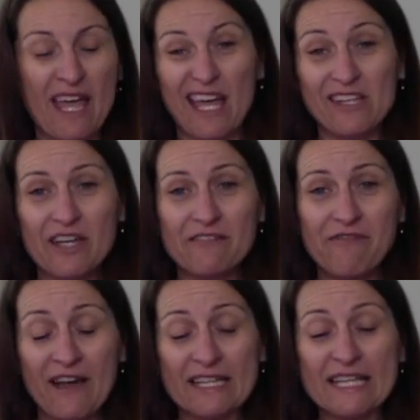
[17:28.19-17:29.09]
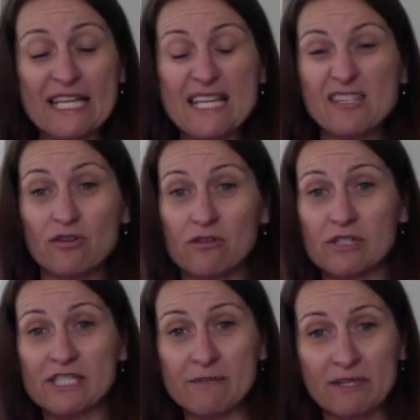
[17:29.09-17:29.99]
And you can find these or
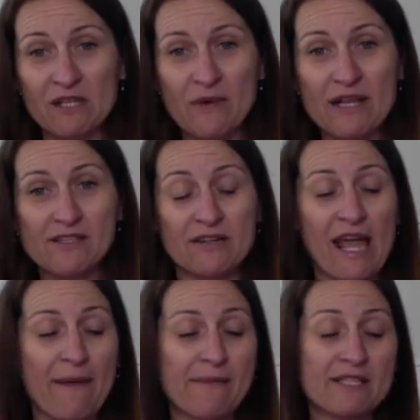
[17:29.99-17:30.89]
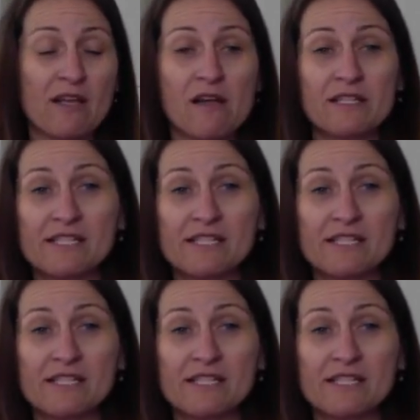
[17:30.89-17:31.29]
similar ones on Amazon.